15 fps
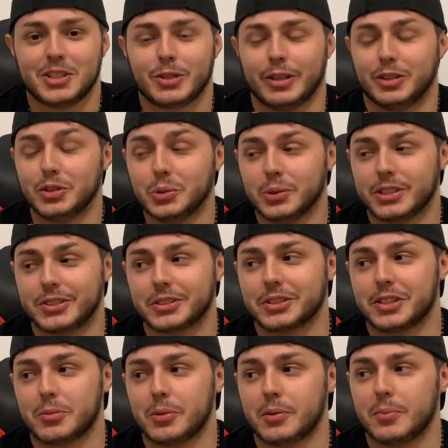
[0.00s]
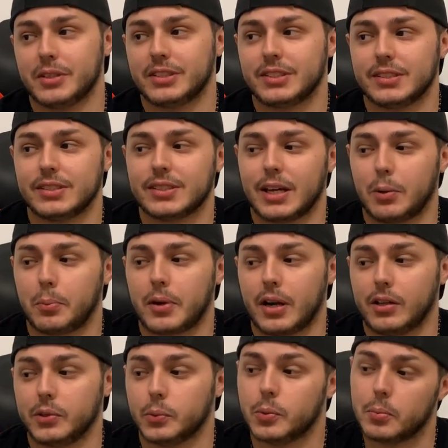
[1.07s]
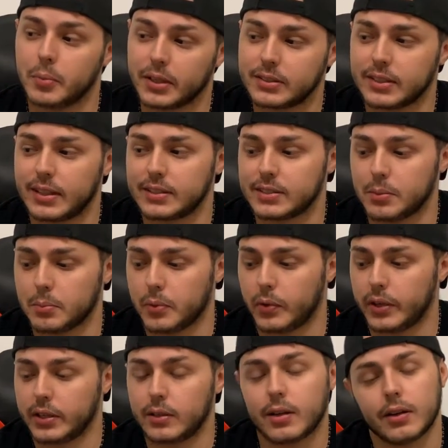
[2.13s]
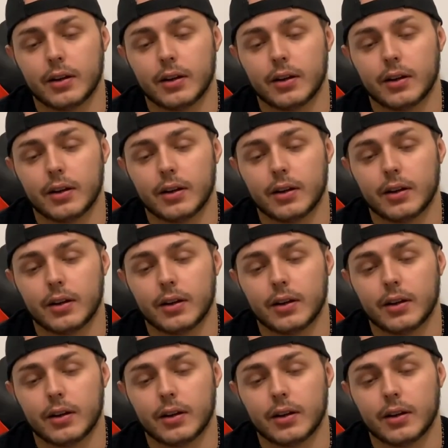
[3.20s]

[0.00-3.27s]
So I do wish there was a little bit of mint in this. I probably will mix it at some point,